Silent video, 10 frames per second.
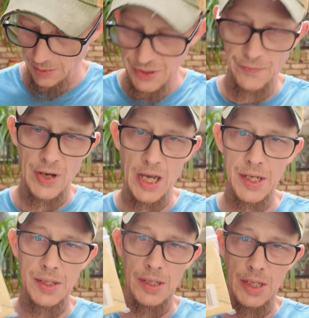able to
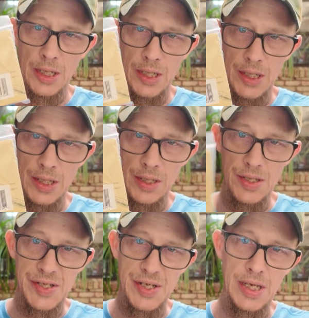find
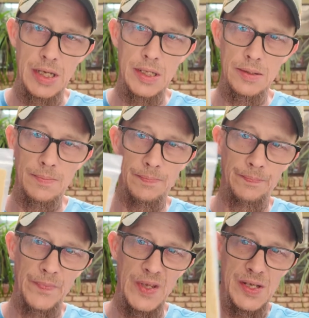this kit.
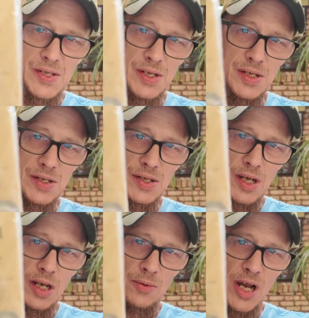This is
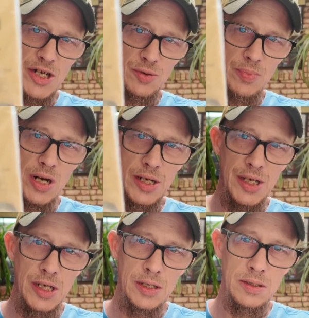a ratchet repair
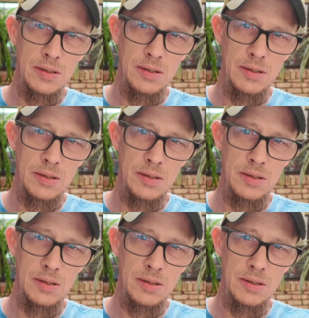kit.